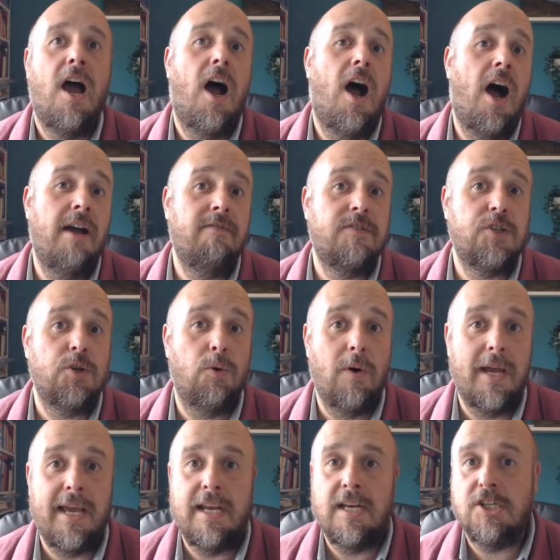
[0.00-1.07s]
I've
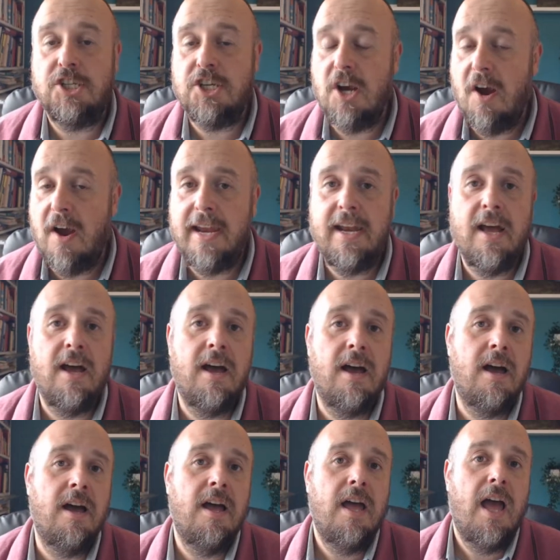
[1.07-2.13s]
taught in
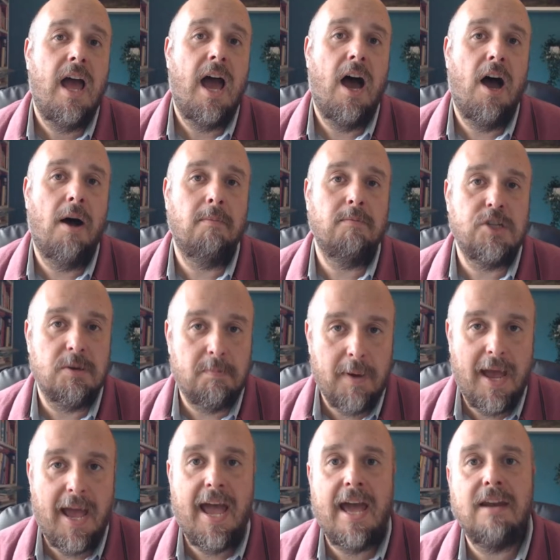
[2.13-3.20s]
China,
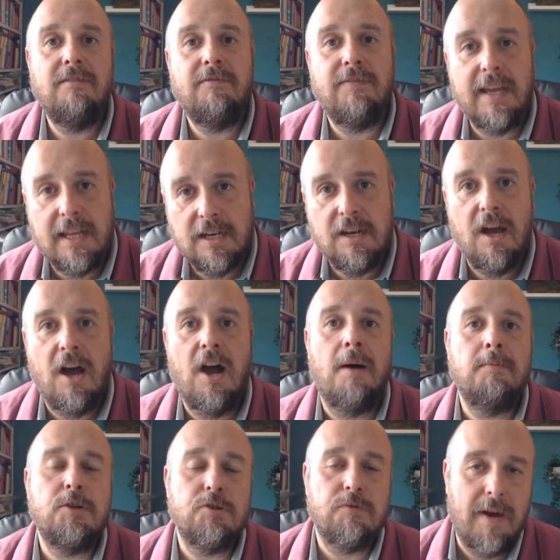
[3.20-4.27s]
Japan, Vietnam,
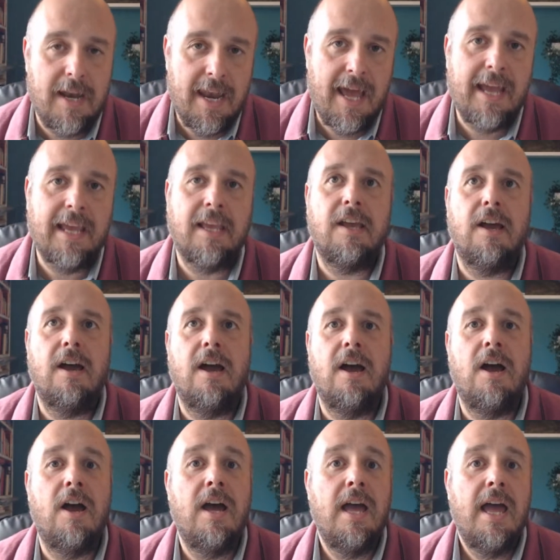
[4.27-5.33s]
Sri
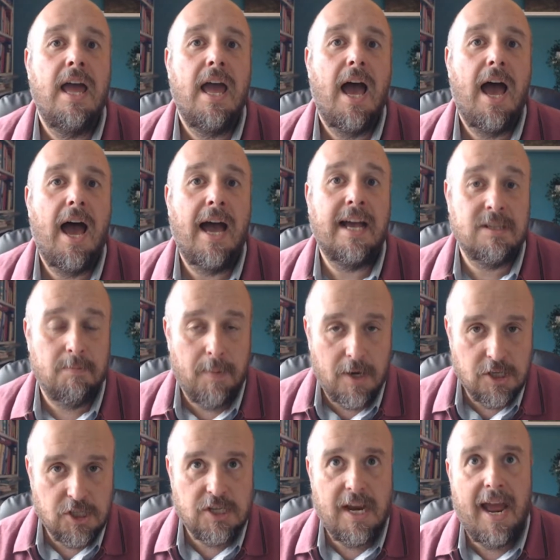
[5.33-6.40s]
Lanka,
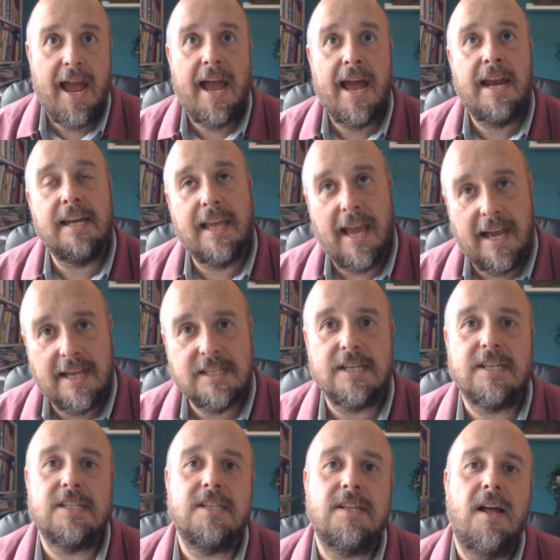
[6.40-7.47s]
Azerbaijan,
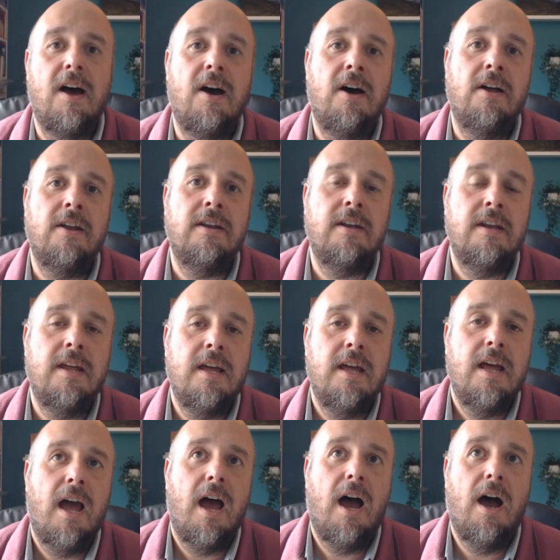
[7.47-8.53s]
Kazakhstan,
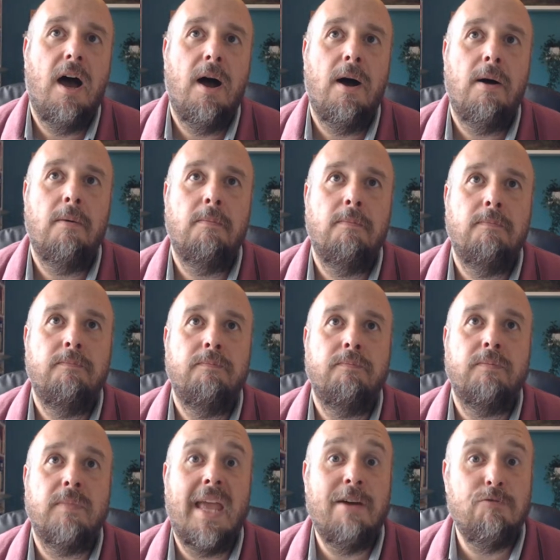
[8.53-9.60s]

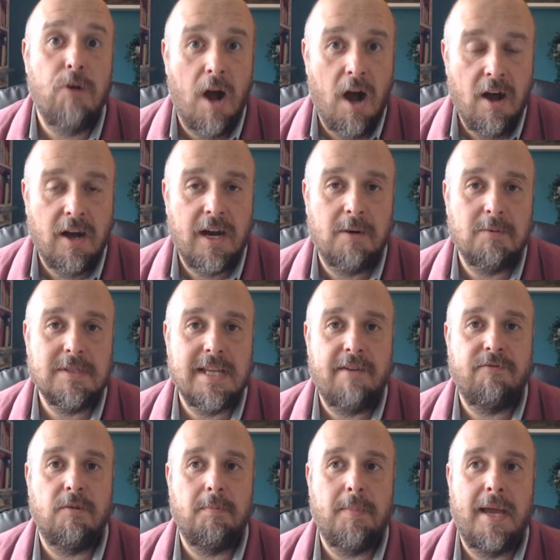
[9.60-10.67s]
Iraq. I was there
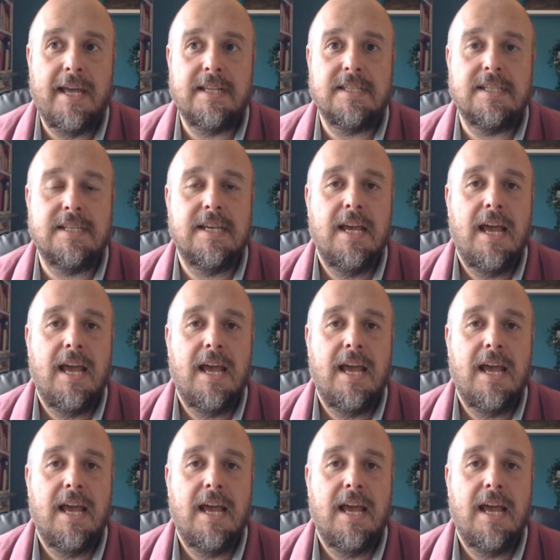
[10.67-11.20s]
for a bit.